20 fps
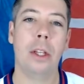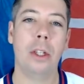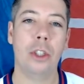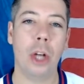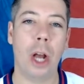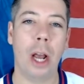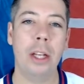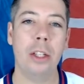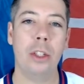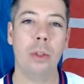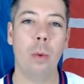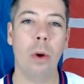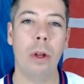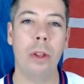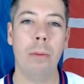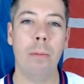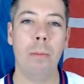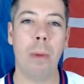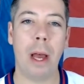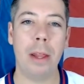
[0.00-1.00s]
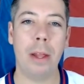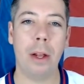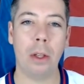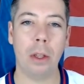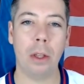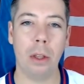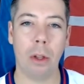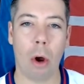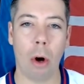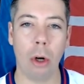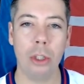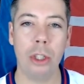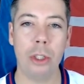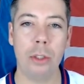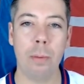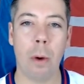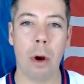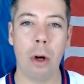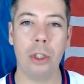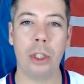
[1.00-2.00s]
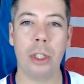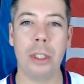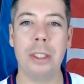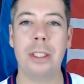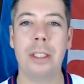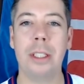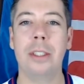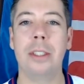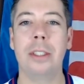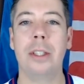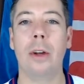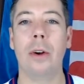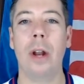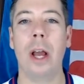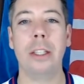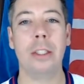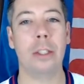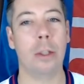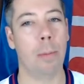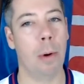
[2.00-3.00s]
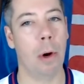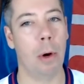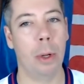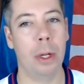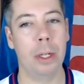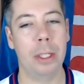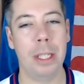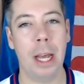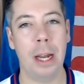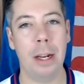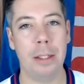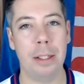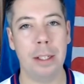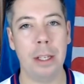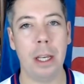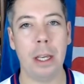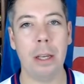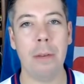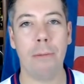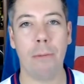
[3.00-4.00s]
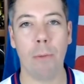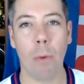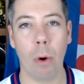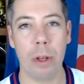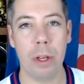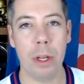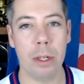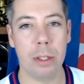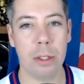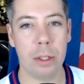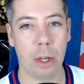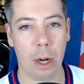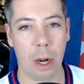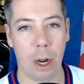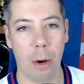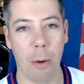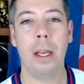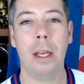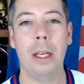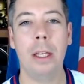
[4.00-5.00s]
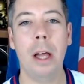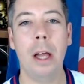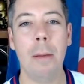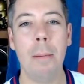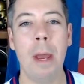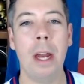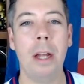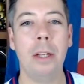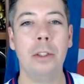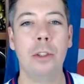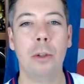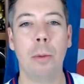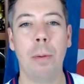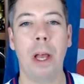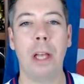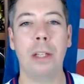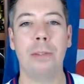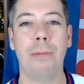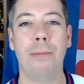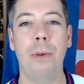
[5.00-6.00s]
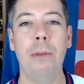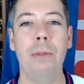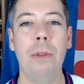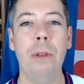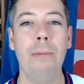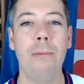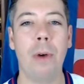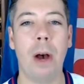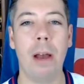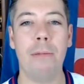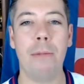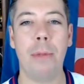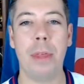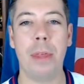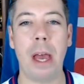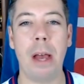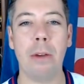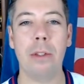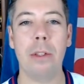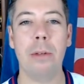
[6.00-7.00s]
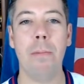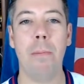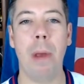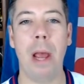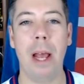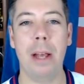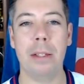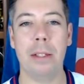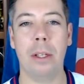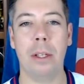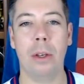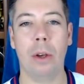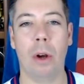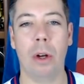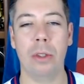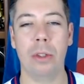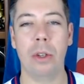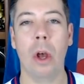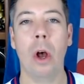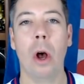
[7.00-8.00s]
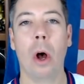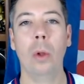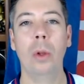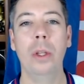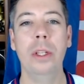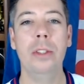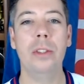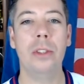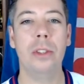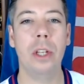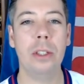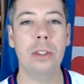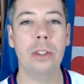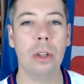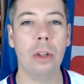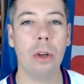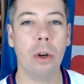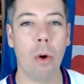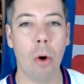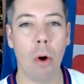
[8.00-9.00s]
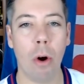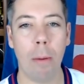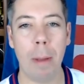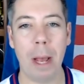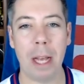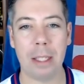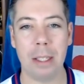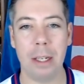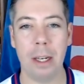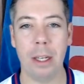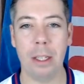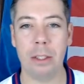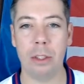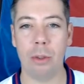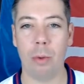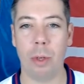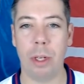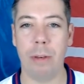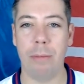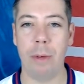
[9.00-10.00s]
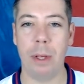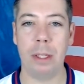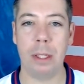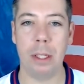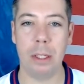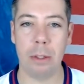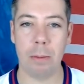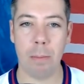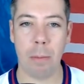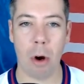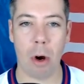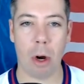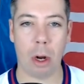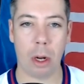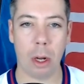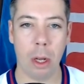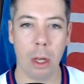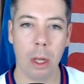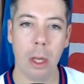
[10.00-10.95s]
The Giants won by their largest margin since their next opponent, Tennessee, 4 years ago. Eli Manning surpassed 55,000 passing yards. Only 6 other quarterbacks in history have hit this mark.